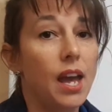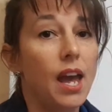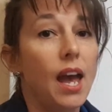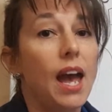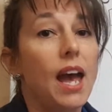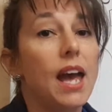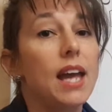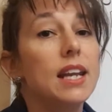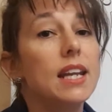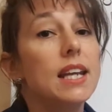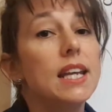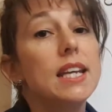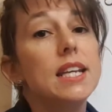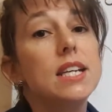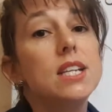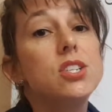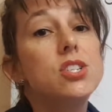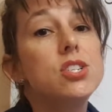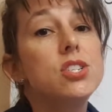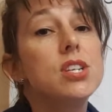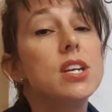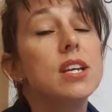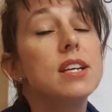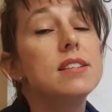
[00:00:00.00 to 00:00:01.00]
and
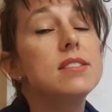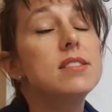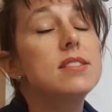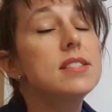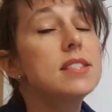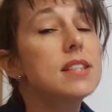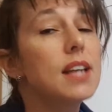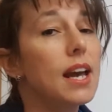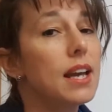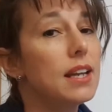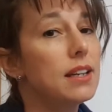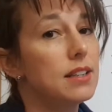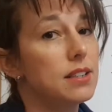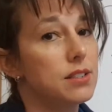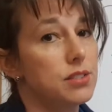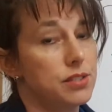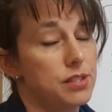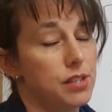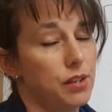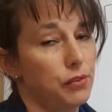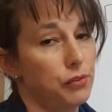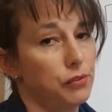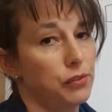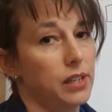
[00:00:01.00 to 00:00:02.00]
each estate is
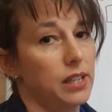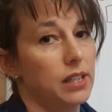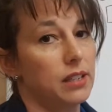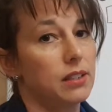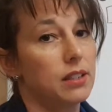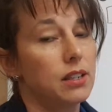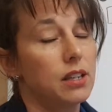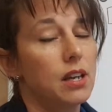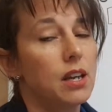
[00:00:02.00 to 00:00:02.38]
different,